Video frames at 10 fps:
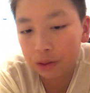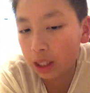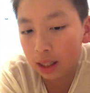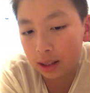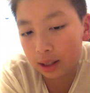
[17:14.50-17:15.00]

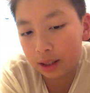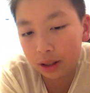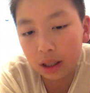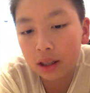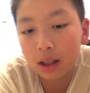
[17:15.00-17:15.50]
can
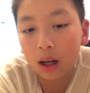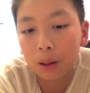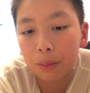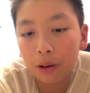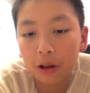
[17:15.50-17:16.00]
sneak
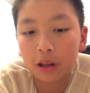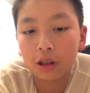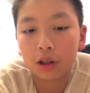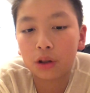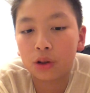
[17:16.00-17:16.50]
up on the
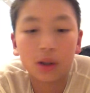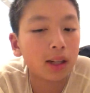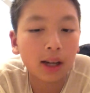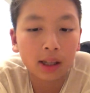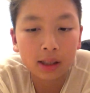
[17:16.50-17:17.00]

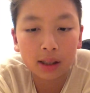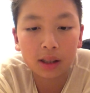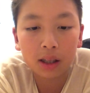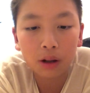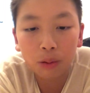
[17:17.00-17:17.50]
children and
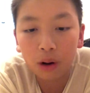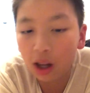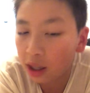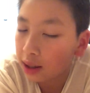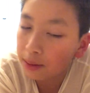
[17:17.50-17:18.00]
see
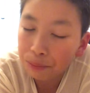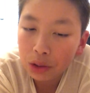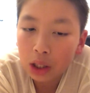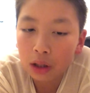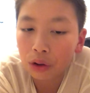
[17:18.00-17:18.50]
what
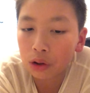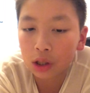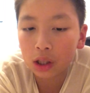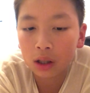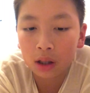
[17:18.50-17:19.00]
he or
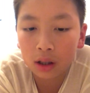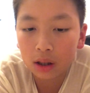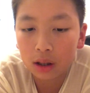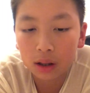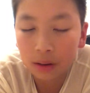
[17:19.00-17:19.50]
she
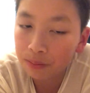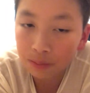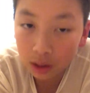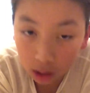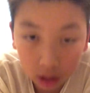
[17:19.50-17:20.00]

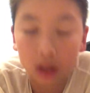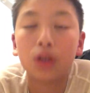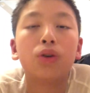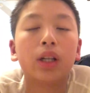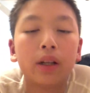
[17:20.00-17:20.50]
is
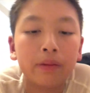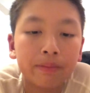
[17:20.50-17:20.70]
doing.